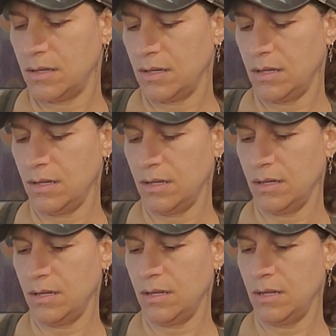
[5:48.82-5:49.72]

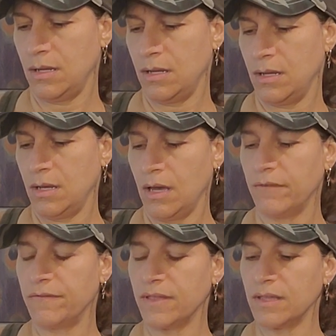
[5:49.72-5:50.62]
Huh. I
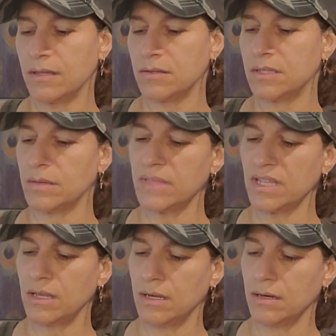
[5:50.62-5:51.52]
feel like there's
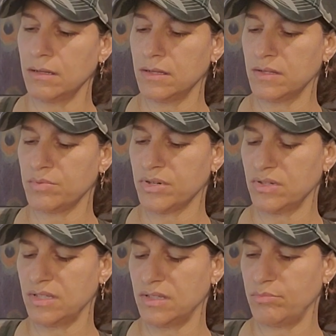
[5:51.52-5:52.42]
something here in this
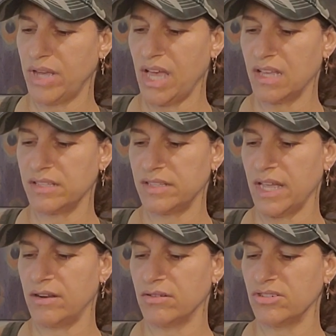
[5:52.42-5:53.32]
person's past
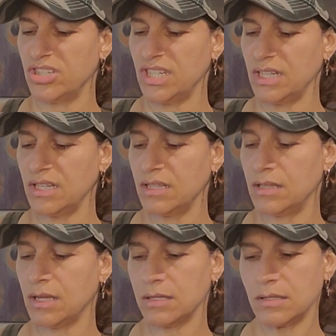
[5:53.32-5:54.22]
energy
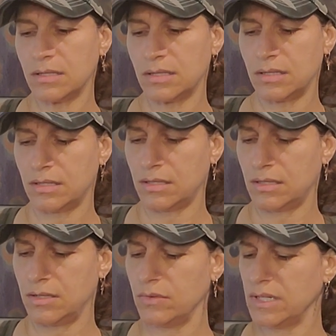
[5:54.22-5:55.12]
that's
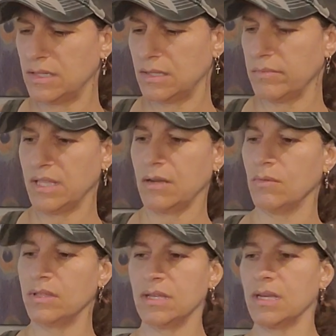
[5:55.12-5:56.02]
doing something
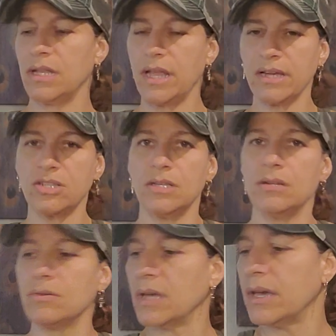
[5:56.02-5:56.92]
with the
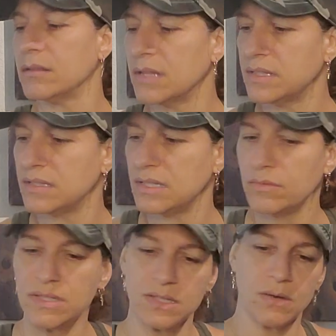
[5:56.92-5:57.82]
connection. Okay, let's see
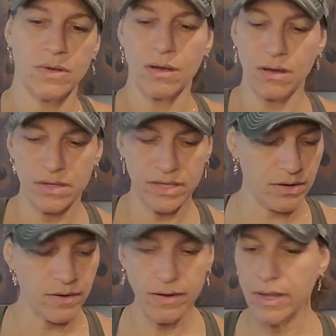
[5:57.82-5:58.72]
what's going on
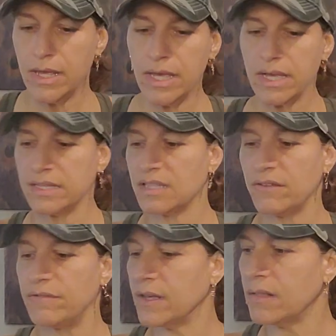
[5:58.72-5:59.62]
here. Because I
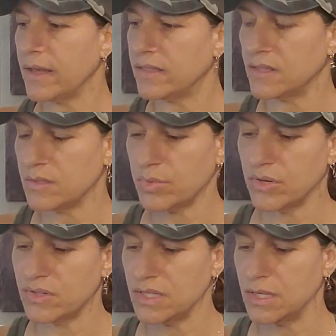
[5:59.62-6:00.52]
feel like this
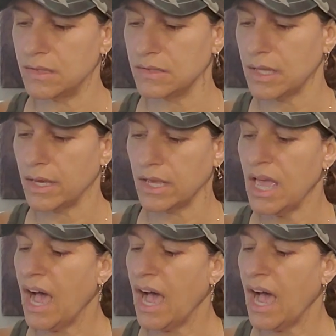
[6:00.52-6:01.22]
person is like,